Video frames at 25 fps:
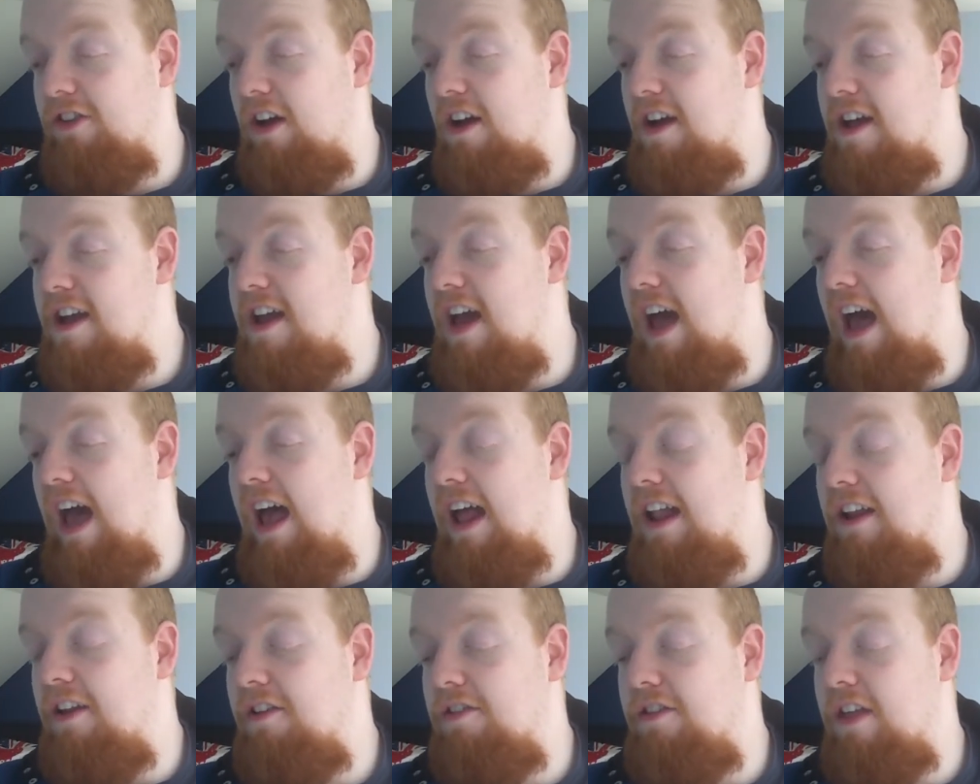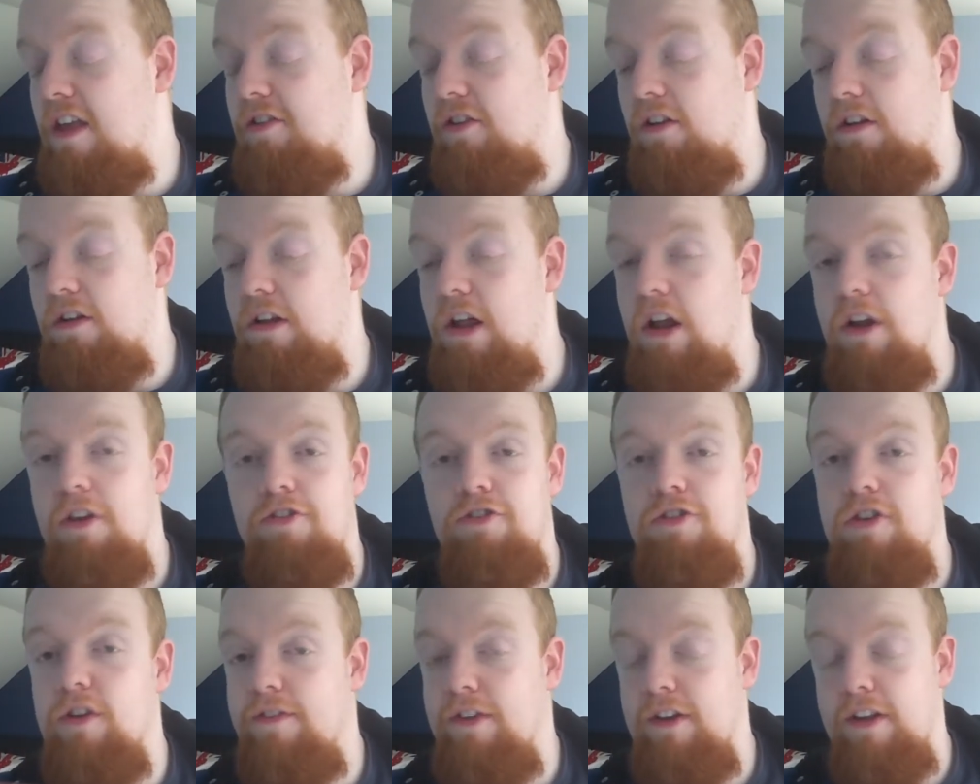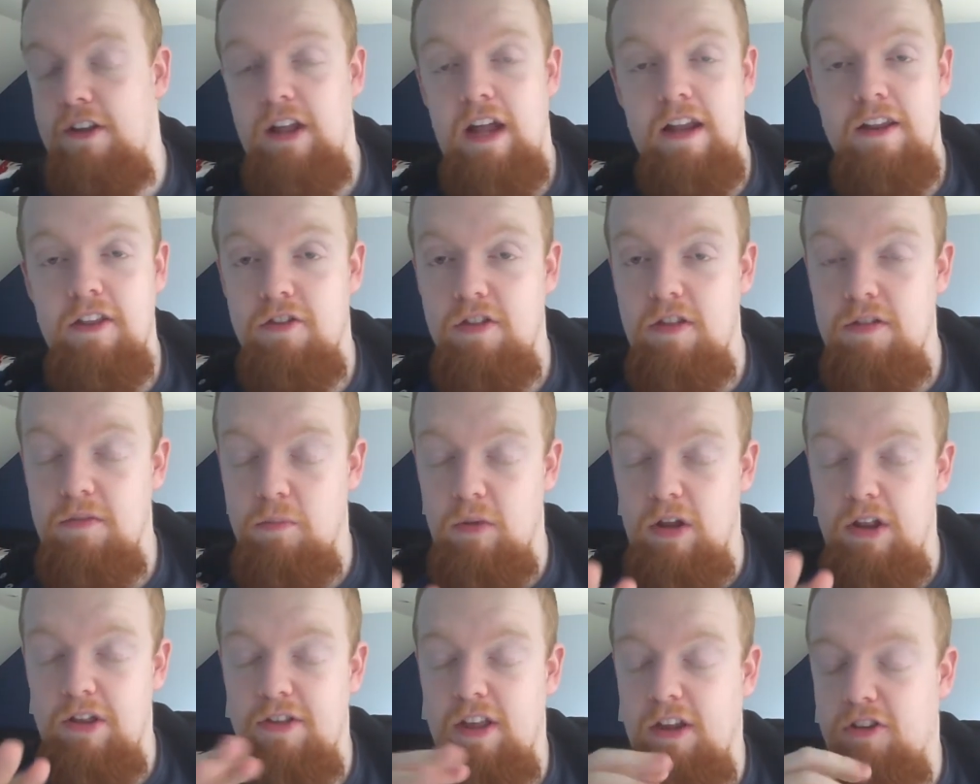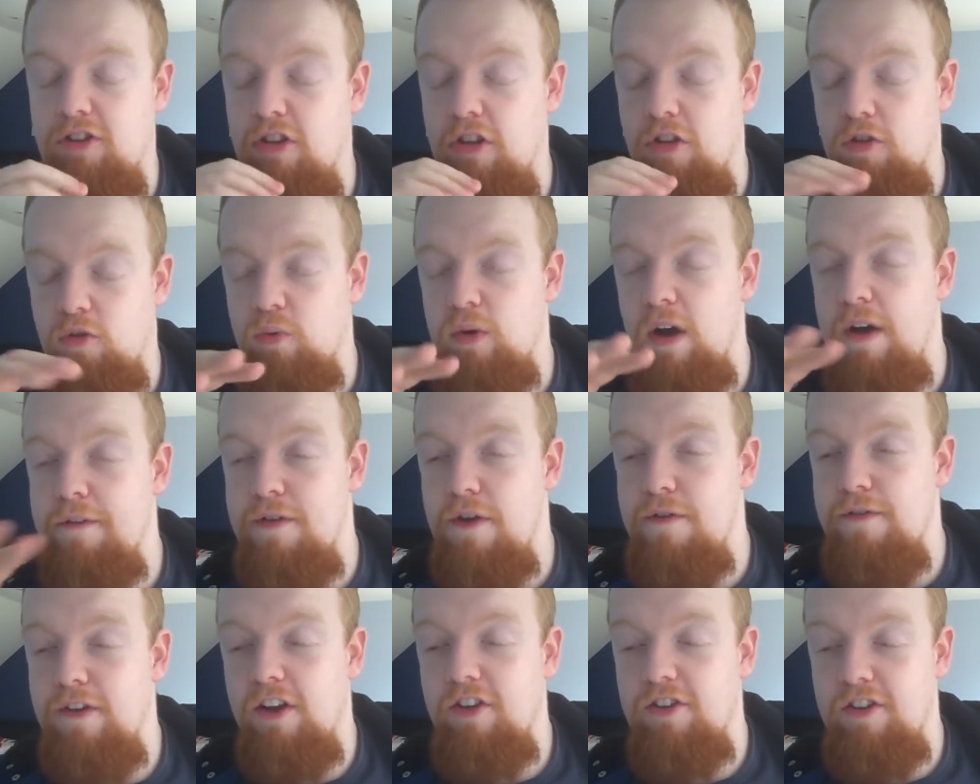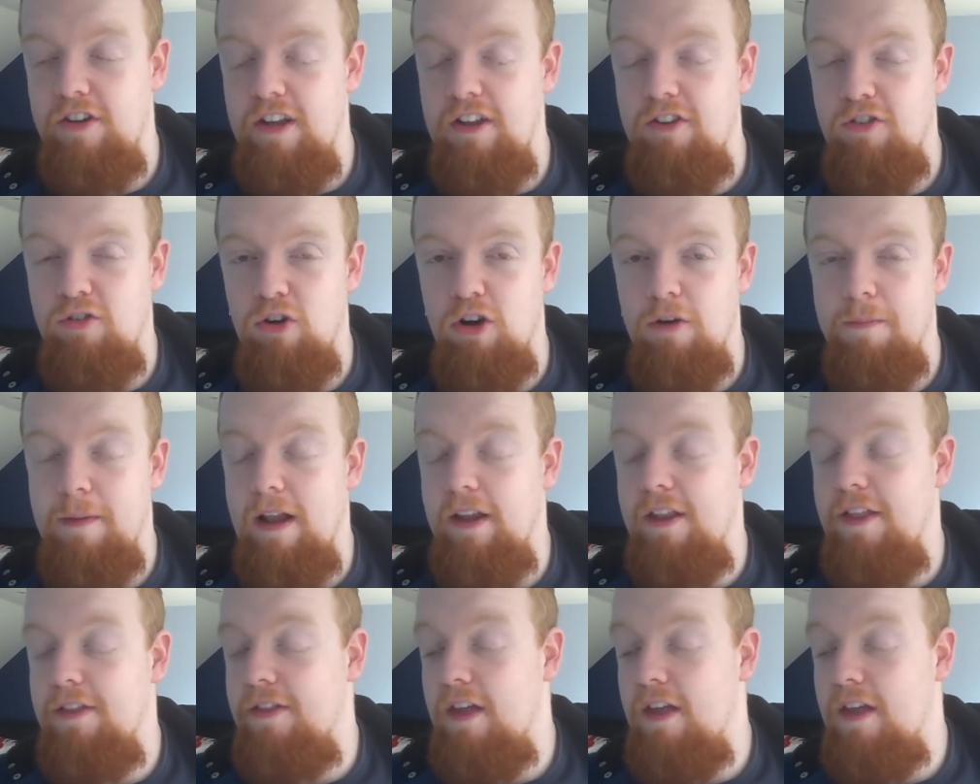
night, and there's a lot of stuff. And the, well, there's quite a few things I need to talk about.